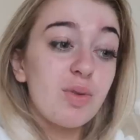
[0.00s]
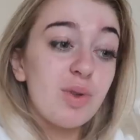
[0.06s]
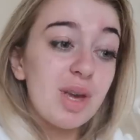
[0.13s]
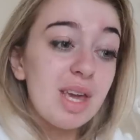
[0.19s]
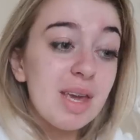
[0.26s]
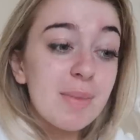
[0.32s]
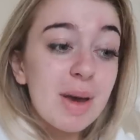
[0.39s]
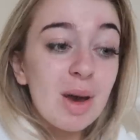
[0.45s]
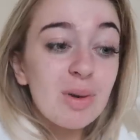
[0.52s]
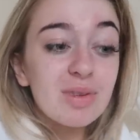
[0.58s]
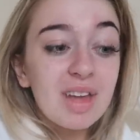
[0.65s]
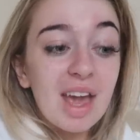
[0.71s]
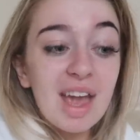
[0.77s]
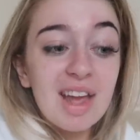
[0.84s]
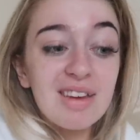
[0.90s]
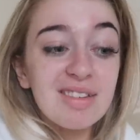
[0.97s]
through emails,
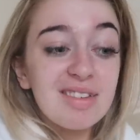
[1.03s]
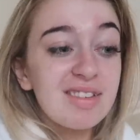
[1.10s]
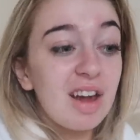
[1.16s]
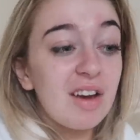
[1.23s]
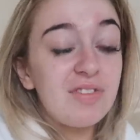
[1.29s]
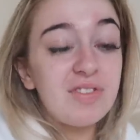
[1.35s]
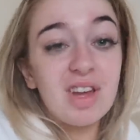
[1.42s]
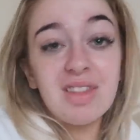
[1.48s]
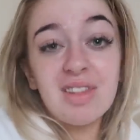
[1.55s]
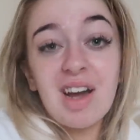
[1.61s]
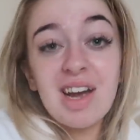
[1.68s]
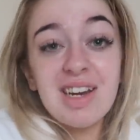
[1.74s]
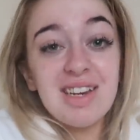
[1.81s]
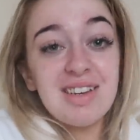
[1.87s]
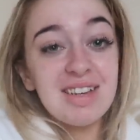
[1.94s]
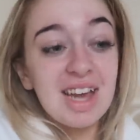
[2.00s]
getting stuff done that I
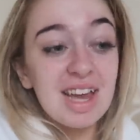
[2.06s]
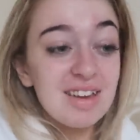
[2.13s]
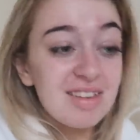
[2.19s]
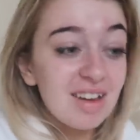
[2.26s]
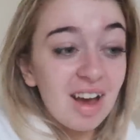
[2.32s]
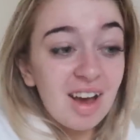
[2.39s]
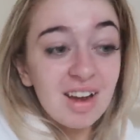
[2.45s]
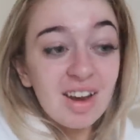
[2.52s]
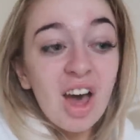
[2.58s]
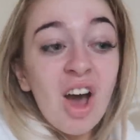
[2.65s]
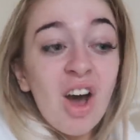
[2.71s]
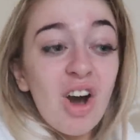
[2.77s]
need to get done.